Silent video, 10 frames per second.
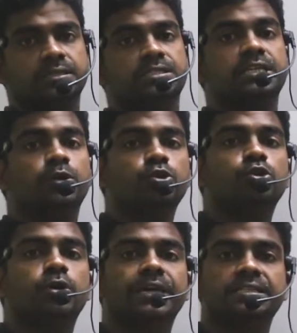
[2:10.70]

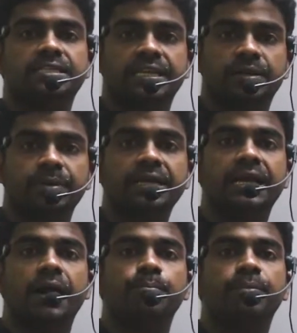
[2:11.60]
0th location element
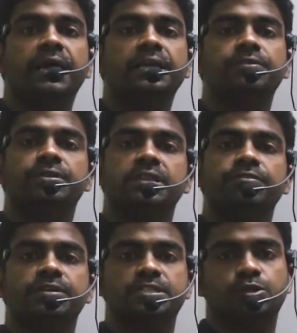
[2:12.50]
comparing with
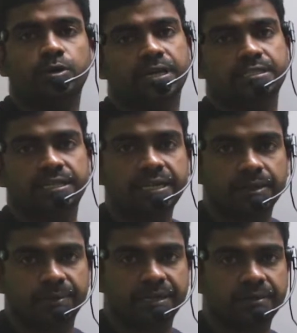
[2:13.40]
the first location
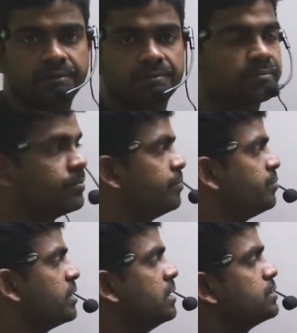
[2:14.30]
element.
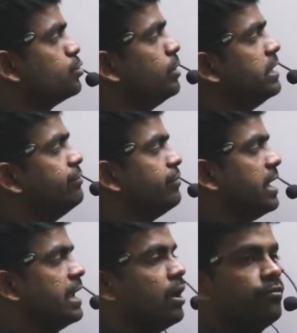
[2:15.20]
So if
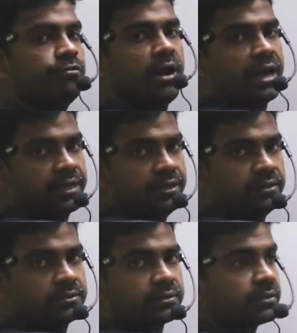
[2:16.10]
A of I,
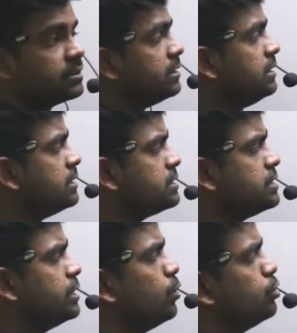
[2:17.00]

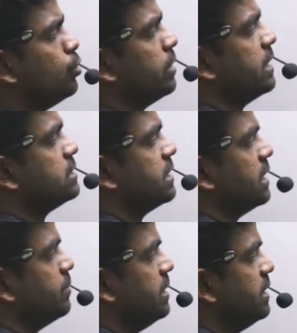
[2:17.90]
0th location
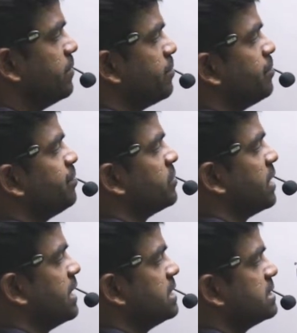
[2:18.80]
element
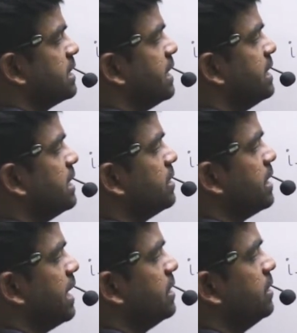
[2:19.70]
is greater
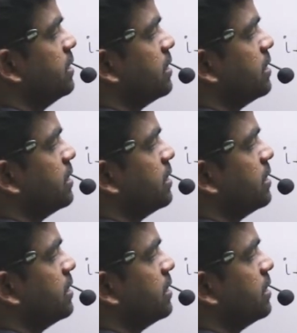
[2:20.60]
than